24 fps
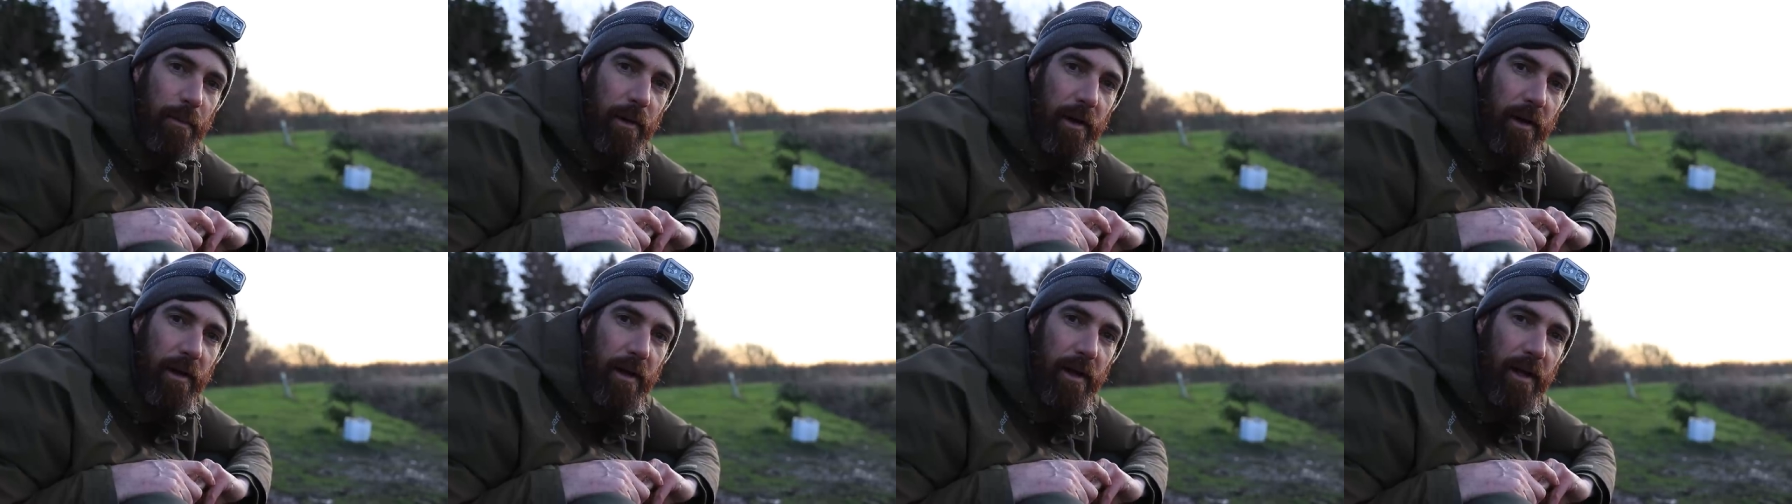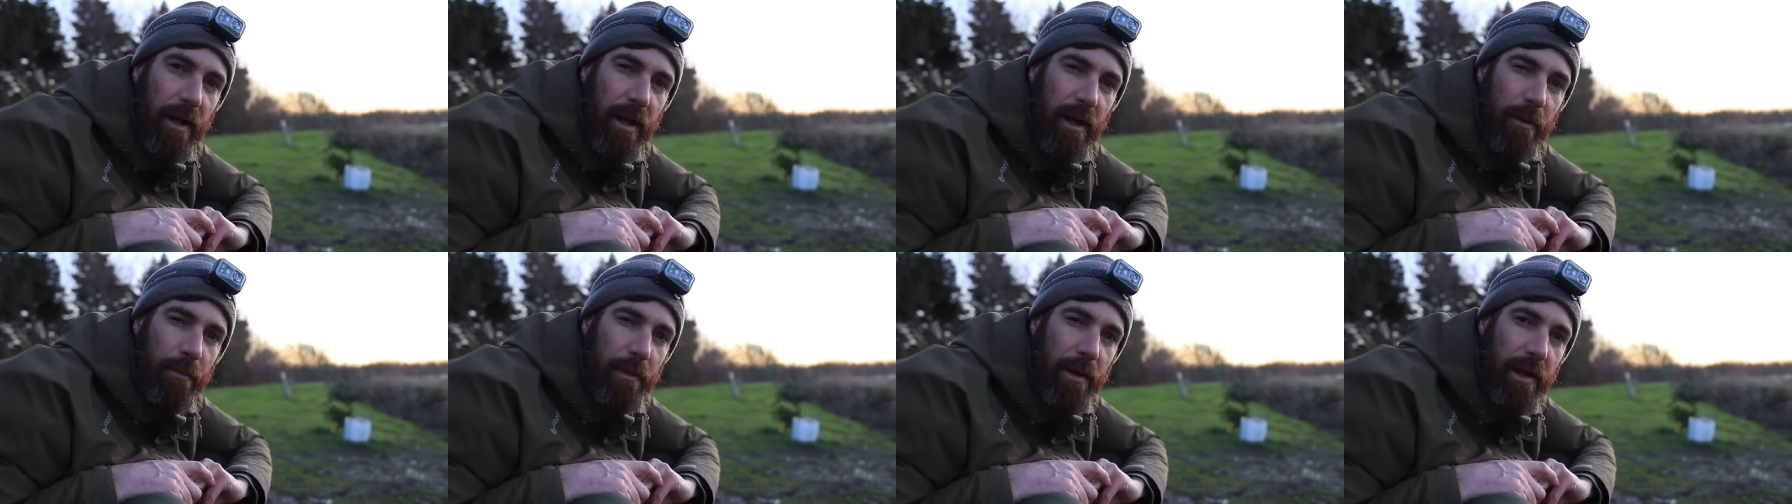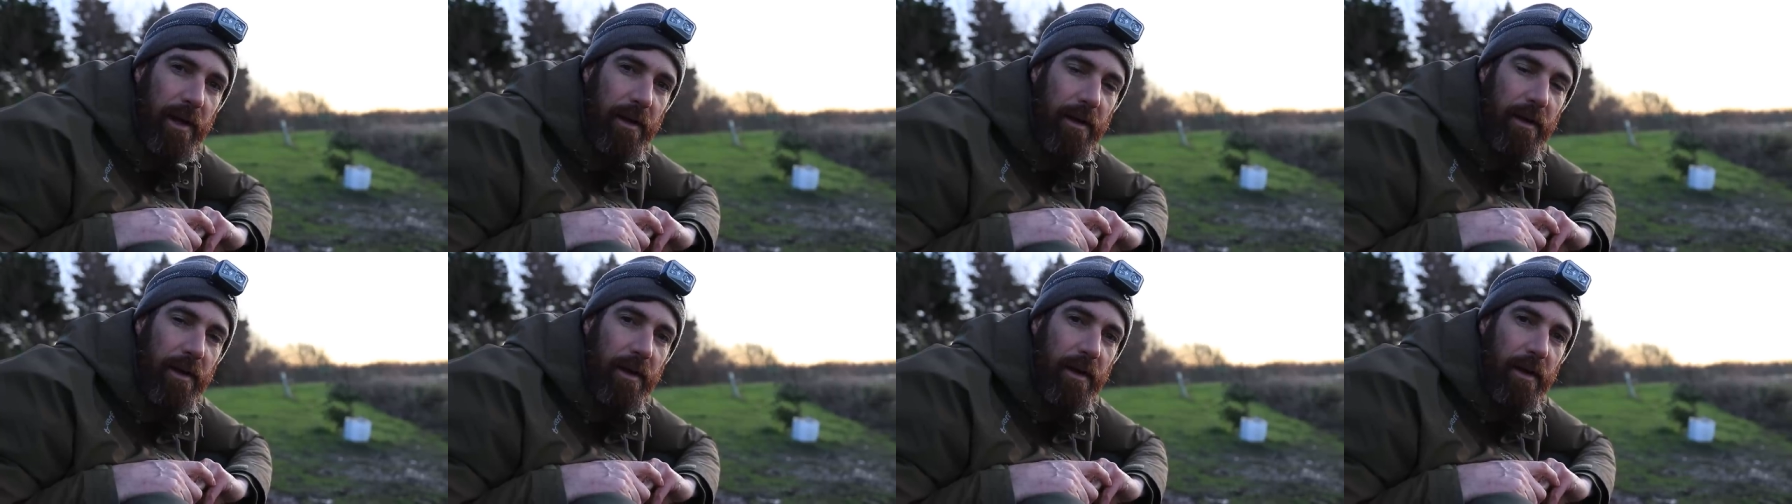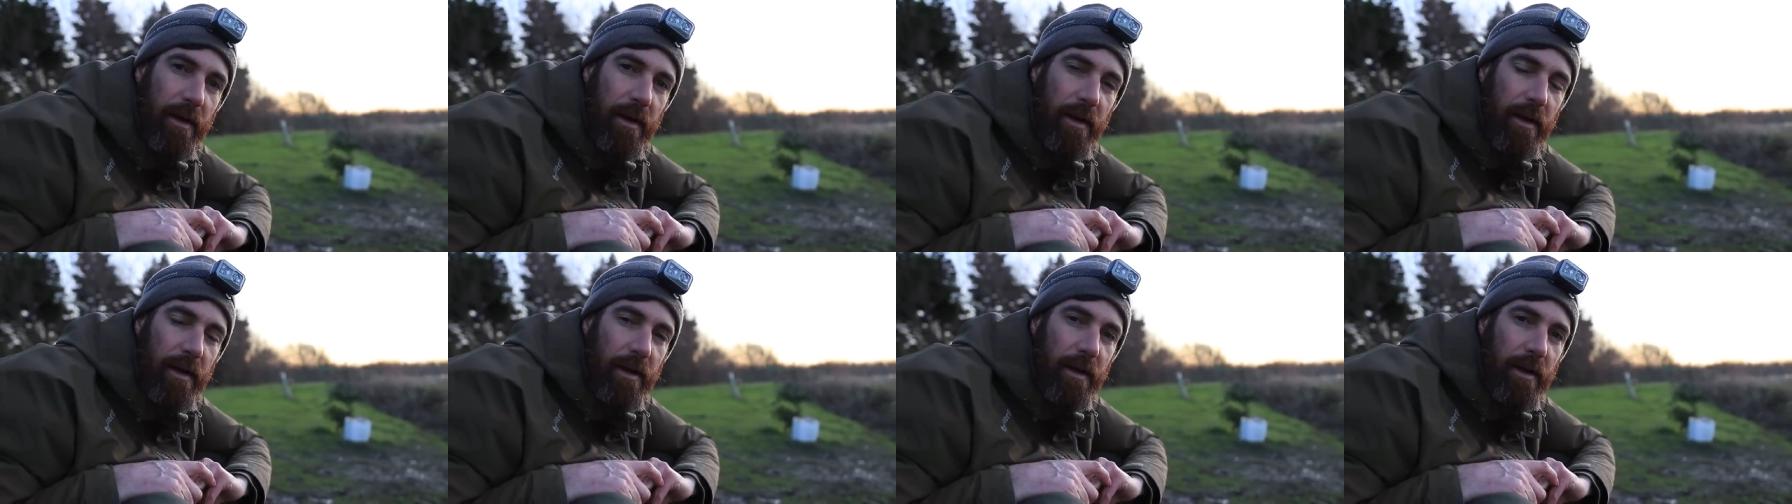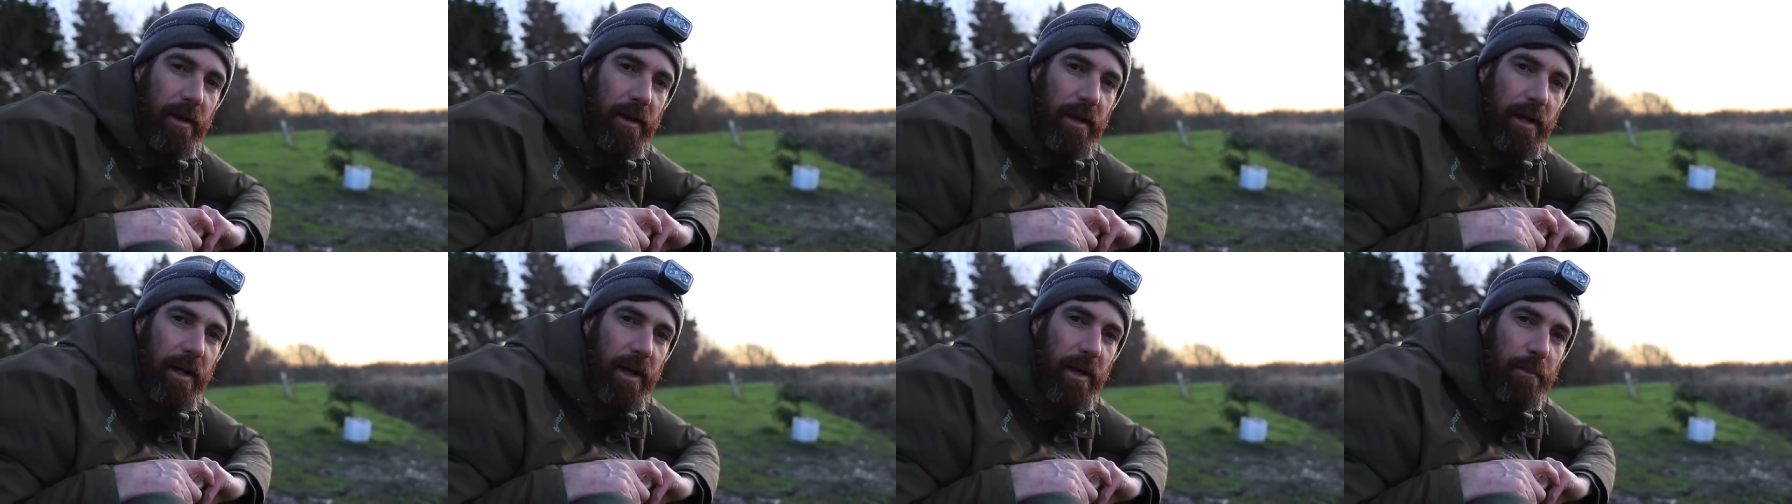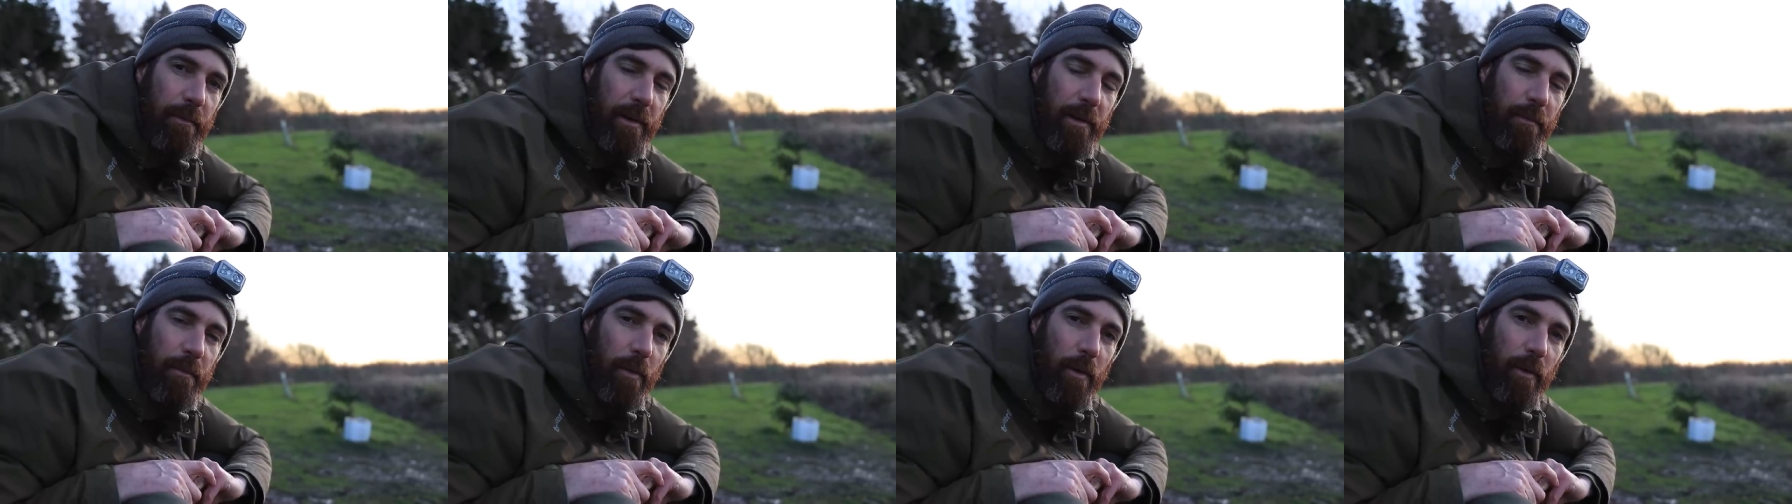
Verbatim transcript: but a little bit, a little bit